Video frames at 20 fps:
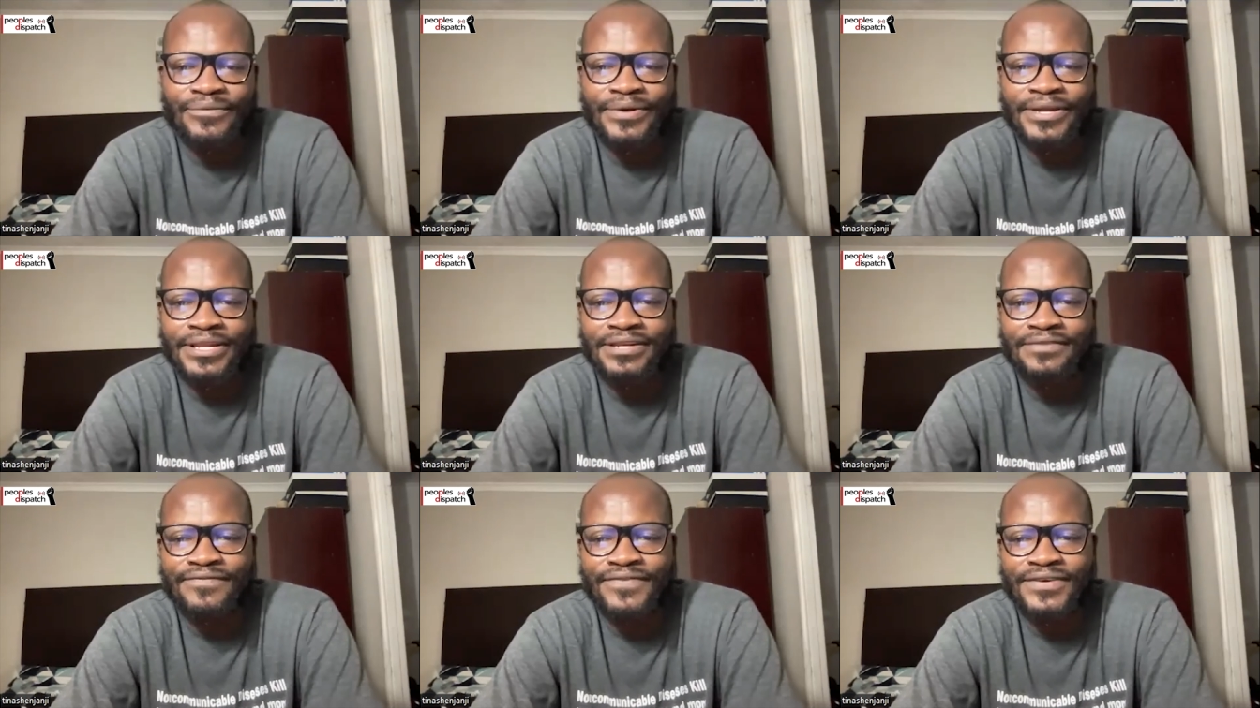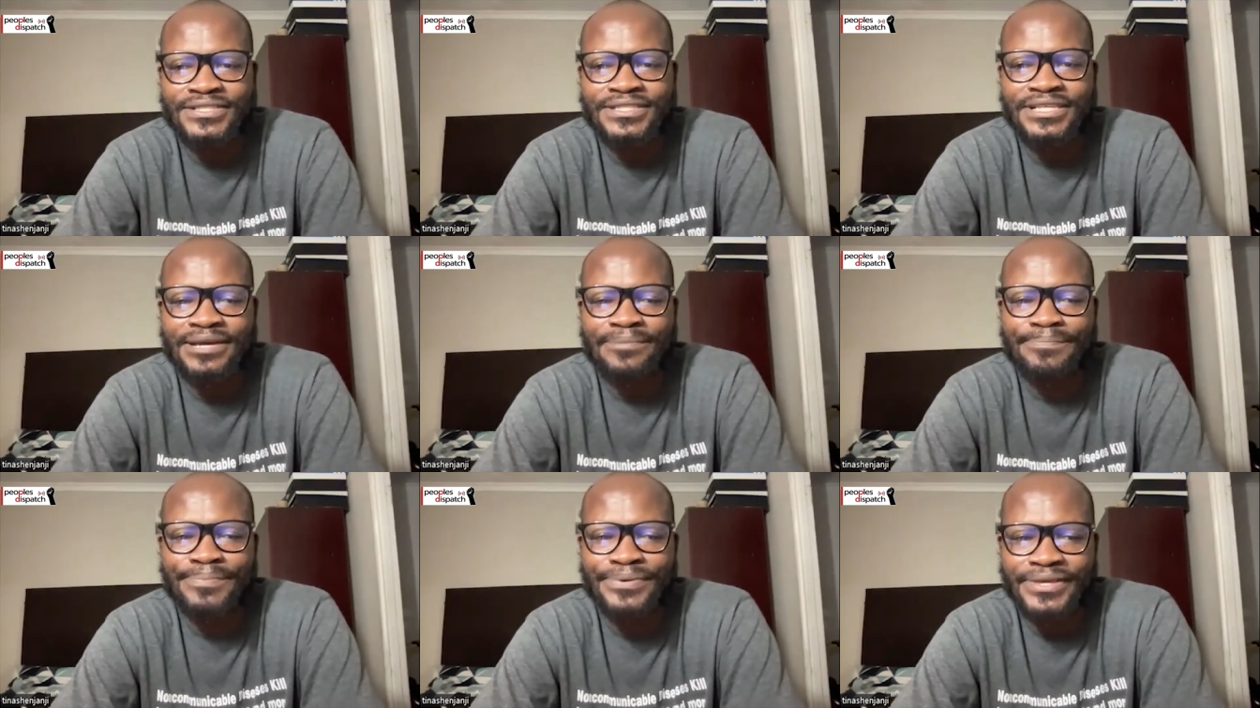When it
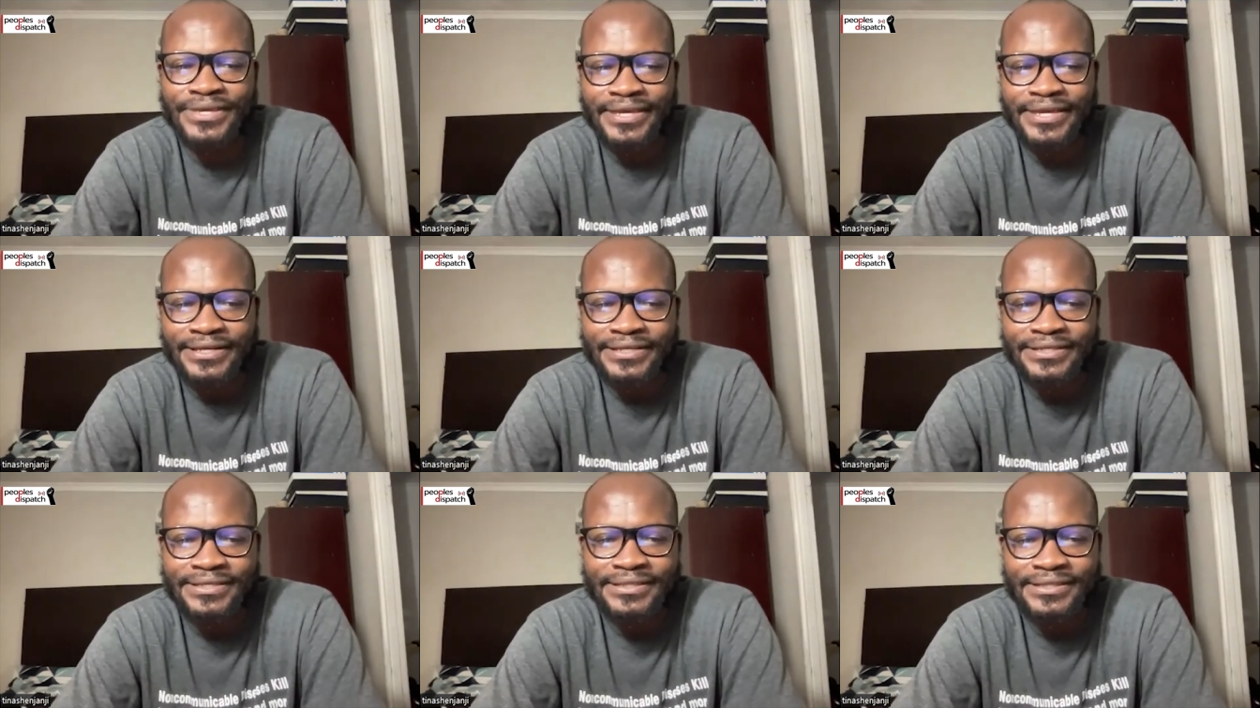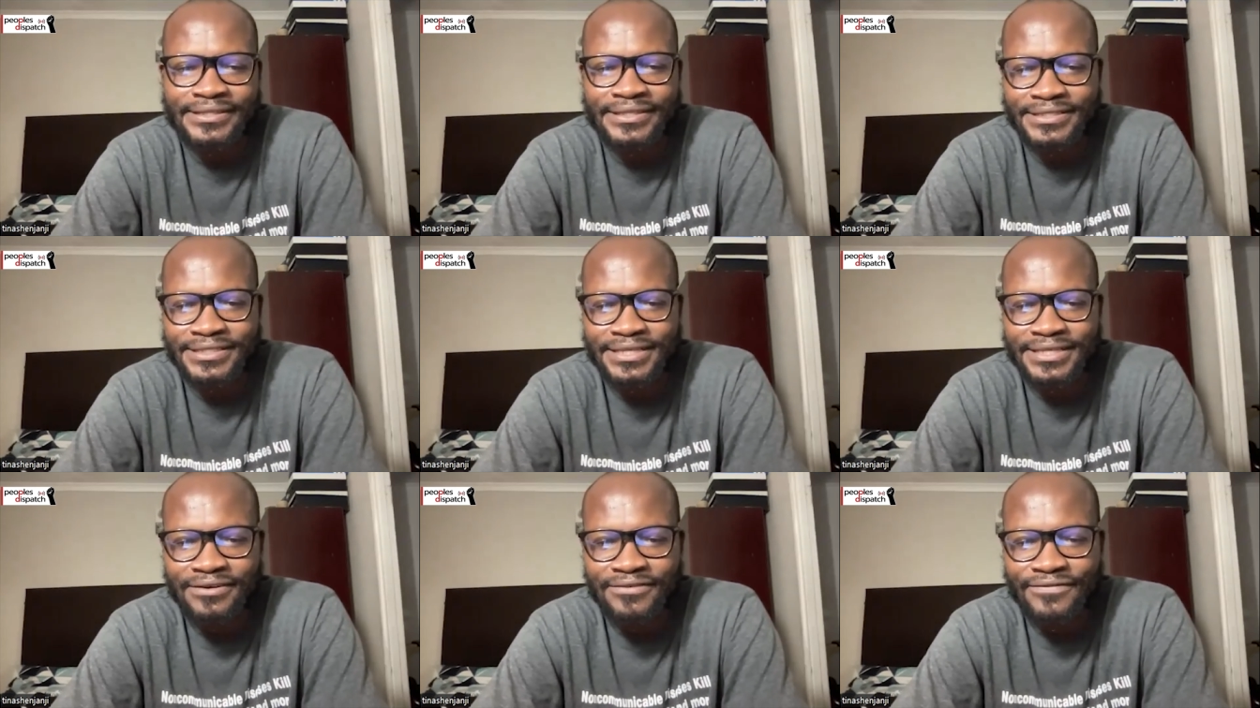first appeared, The
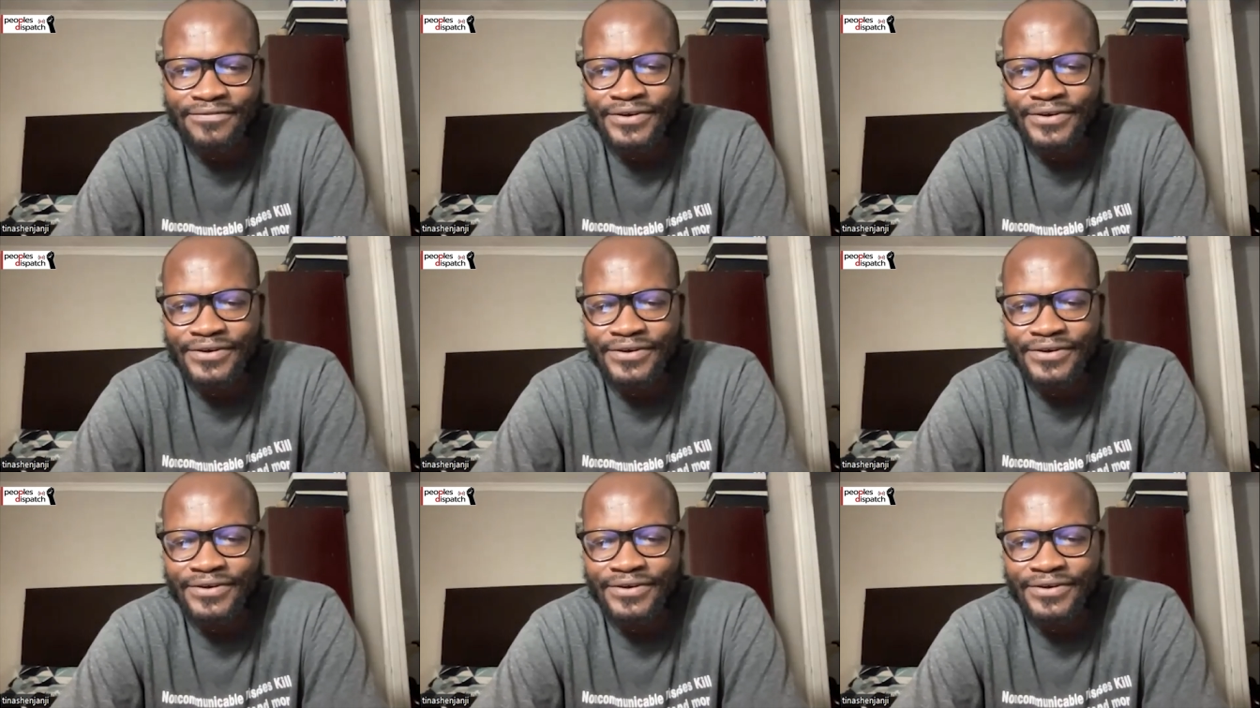Struggle for